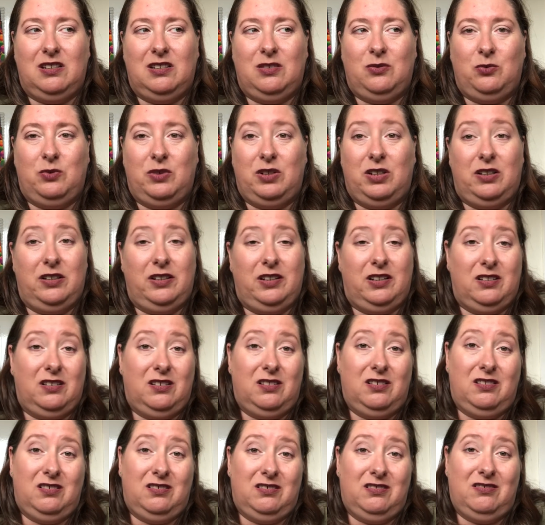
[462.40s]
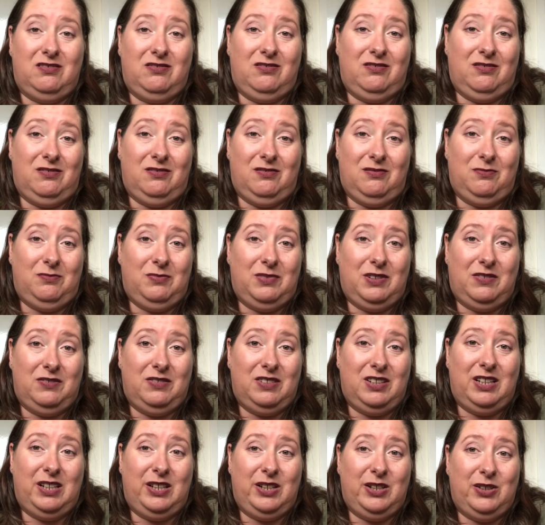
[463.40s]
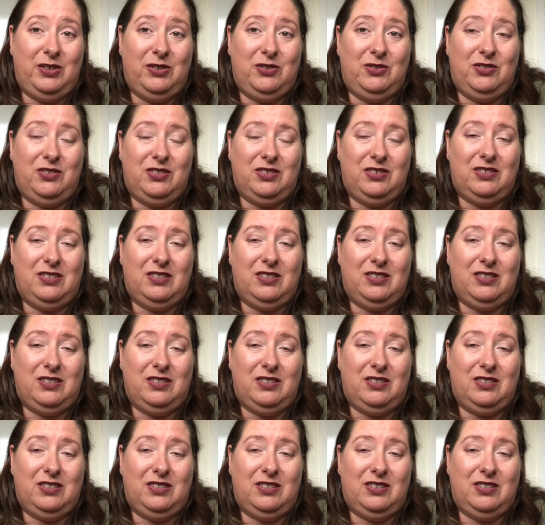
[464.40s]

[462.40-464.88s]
when I can't be videoed.